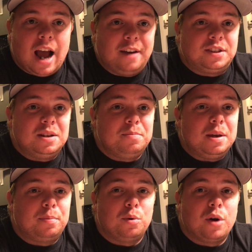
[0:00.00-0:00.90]
I've seen
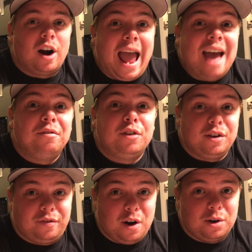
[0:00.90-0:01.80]
people where every
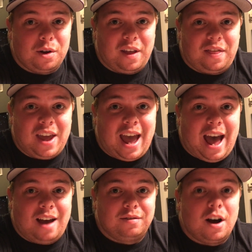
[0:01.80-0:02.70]
photo that they
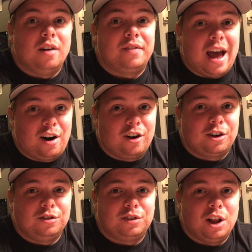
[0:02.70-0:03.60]
have of that
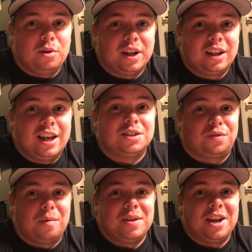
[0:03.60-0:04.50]
article of clothing is
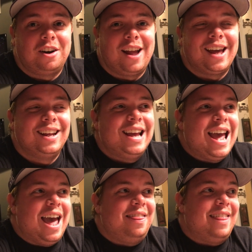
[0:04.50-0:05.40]
from the internet,
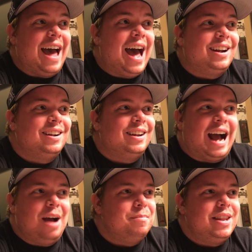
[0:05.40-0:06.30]
and that
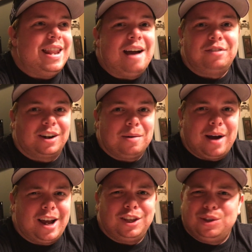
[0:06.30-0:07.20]
I'm never gonna
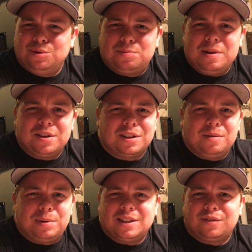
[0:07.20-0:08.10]
buy a used
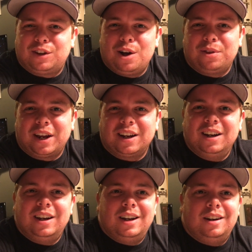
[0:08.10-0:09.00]
piece of clothing
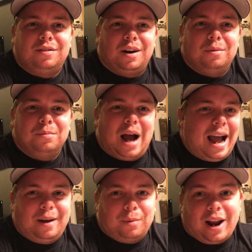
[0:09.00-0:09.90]
from
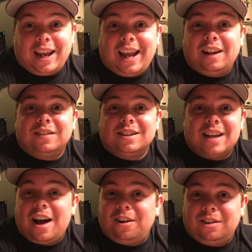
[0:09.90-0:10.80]
where I can't even
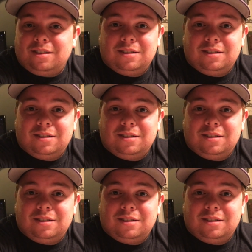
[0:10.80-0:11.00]
tell